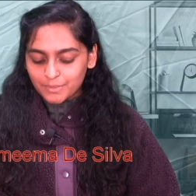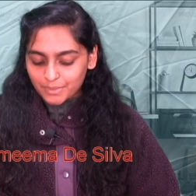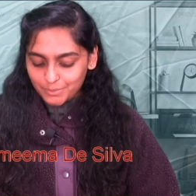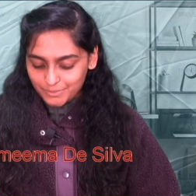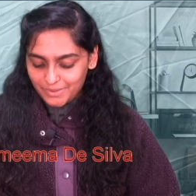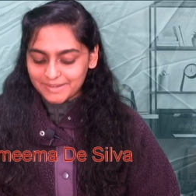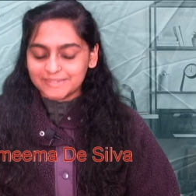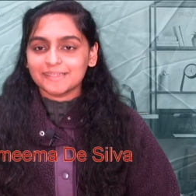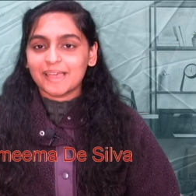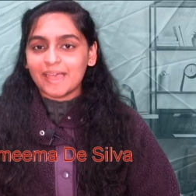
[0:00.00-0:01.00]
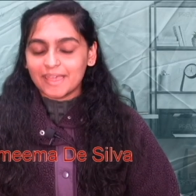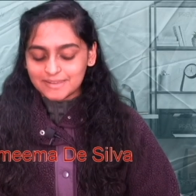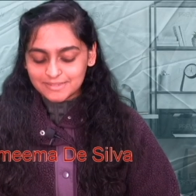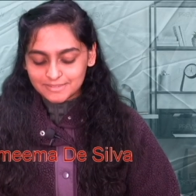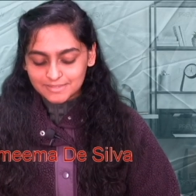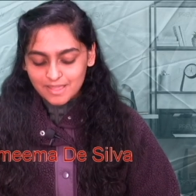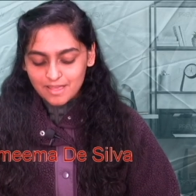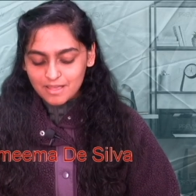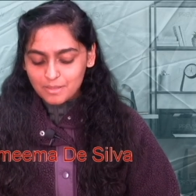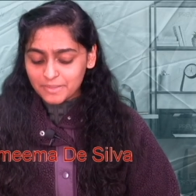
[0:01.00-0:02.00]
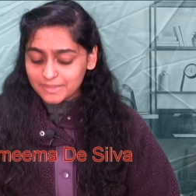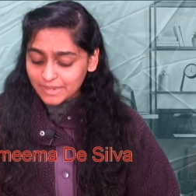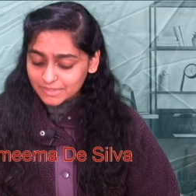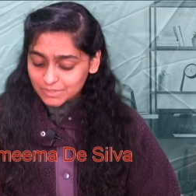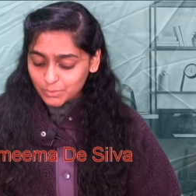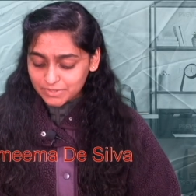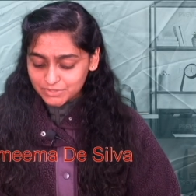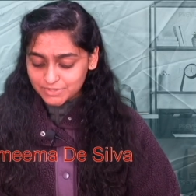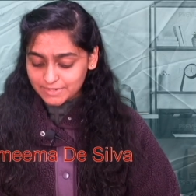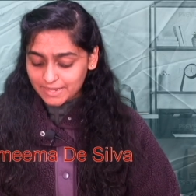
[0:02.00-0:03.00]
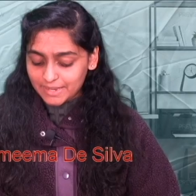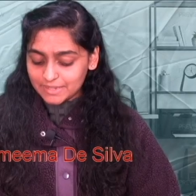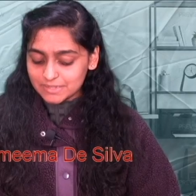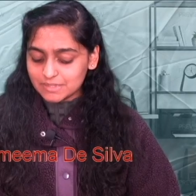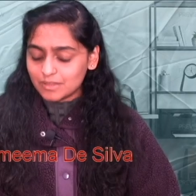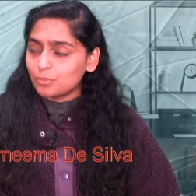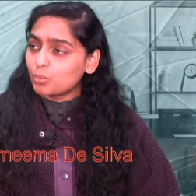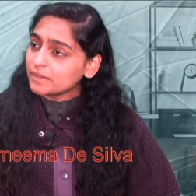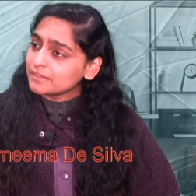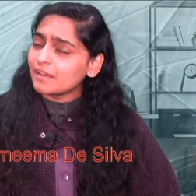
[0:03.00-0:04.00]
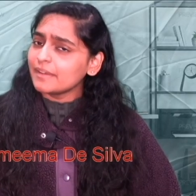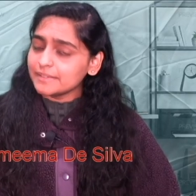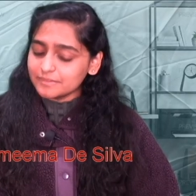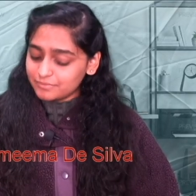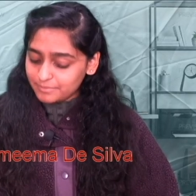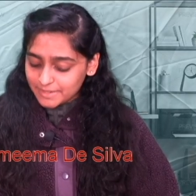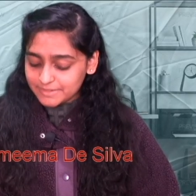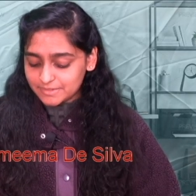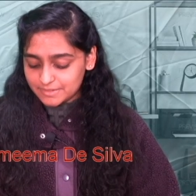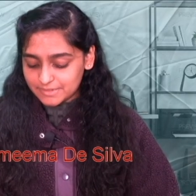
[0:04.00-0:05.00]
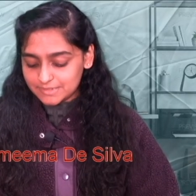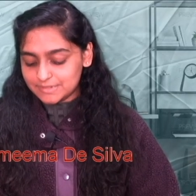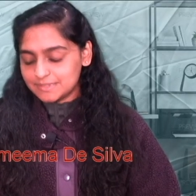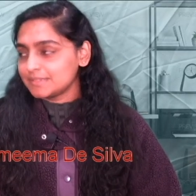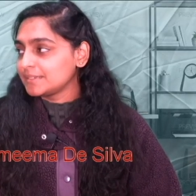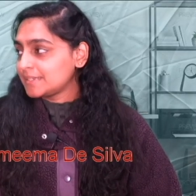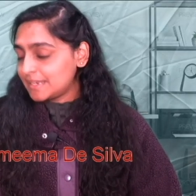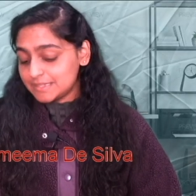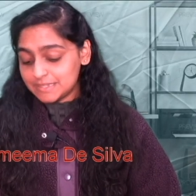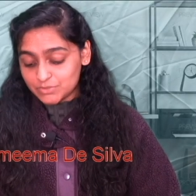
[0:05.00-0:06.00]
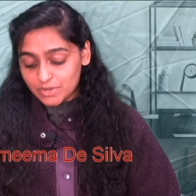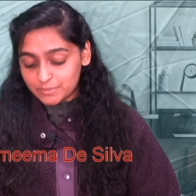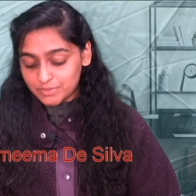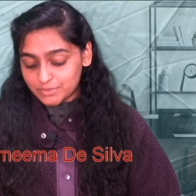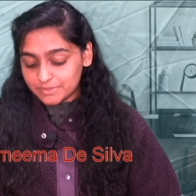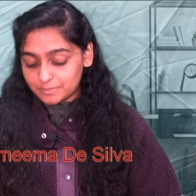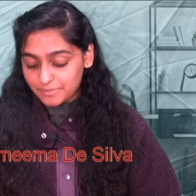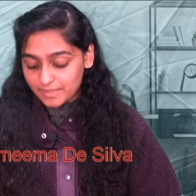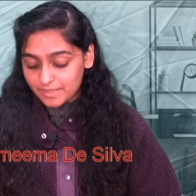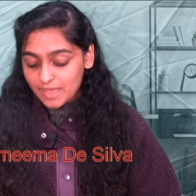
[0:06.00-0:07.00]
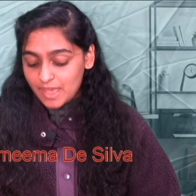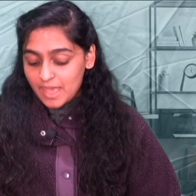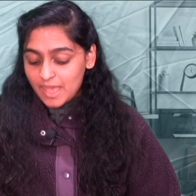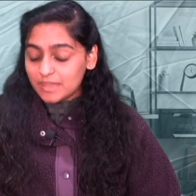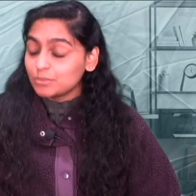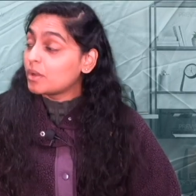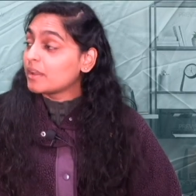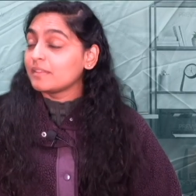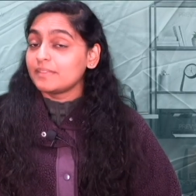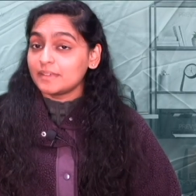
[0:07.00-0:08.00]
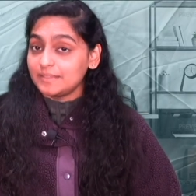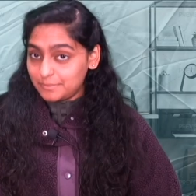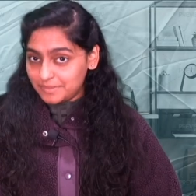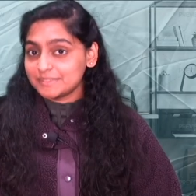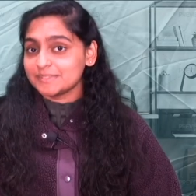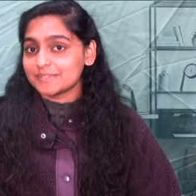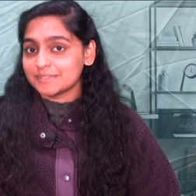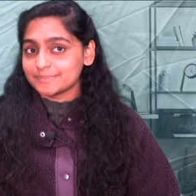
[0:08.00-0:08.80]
Alright, and my next question is, what kind of matters does the Tenancy Tribunal bear and what are their limits?